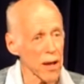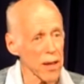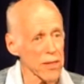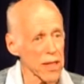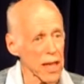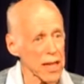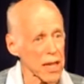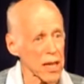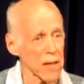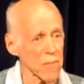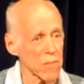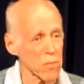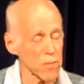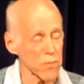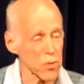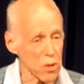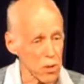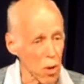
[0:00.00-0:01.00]
They
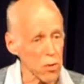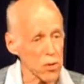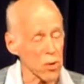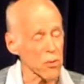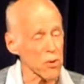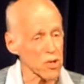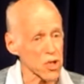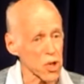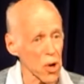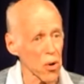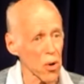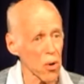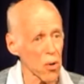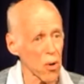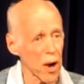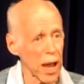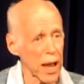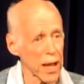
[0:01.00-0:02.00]
can go to a
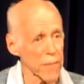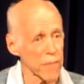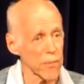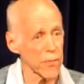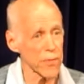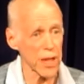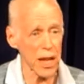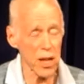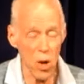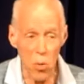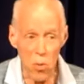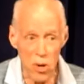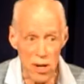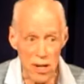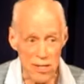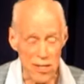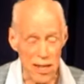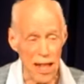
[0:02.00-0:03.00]
show, and they know
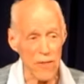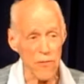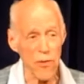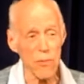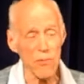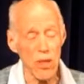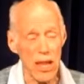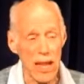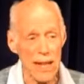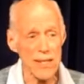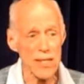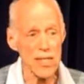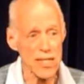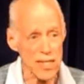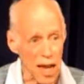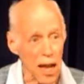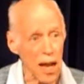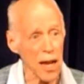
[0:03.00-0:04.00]
what it's like from the
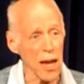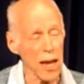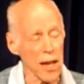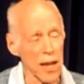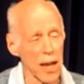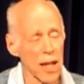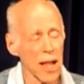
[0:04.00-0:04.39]
inside.